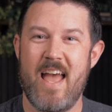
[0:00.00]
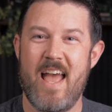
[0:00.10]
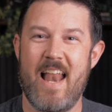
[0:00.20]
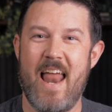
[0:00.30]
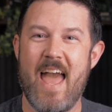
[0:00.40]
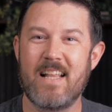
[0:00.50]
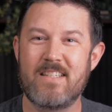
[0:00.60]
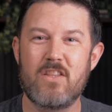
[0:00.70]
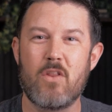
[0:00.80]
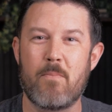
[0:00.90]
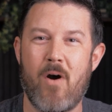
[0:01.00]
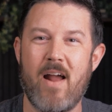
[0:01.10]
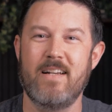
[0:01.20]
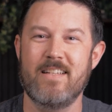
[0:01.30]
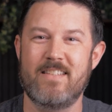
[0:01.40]
enhancing the
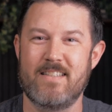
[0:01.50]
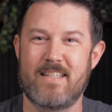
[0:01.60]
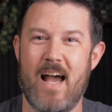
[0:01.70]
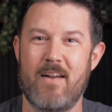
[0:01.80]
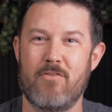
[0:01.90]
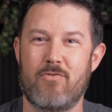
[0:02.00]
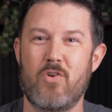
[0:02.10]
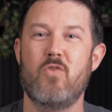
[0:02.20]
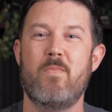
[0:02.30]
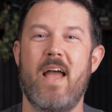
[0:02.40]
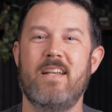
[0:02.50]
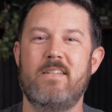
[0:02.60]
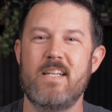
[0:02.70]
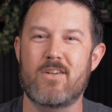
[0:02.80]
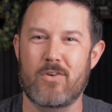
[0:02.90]
brightness inside of the room and
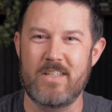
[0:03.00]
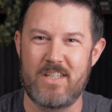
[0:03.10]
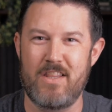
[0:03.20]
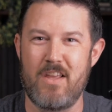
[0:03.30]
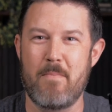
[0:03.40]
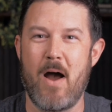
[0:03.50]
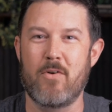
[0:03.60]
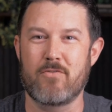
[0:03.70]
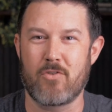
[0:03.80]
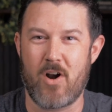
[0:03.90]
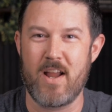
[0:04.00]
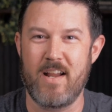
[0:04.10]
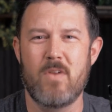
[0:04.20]
decreasing the amount of grain,